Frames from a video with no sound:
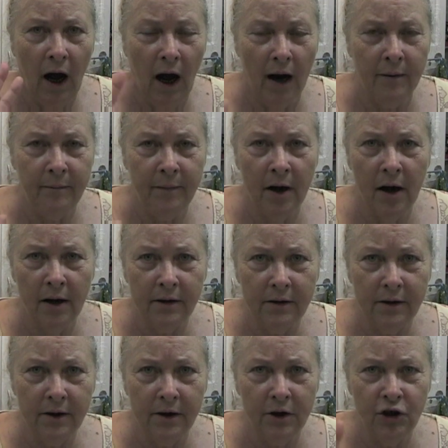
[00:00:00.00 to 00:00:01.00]
I'm
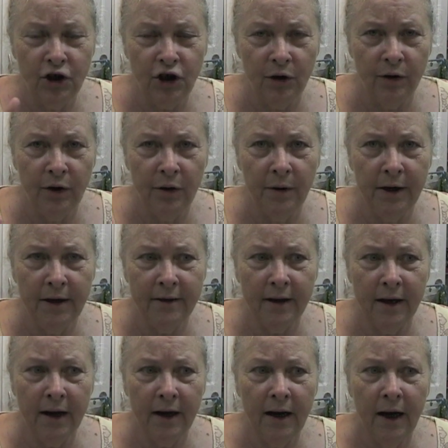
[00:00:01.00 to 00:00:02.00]
not going to show you
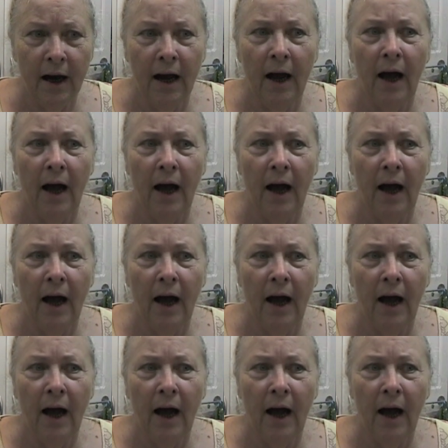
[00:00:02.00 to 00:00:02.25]
anything.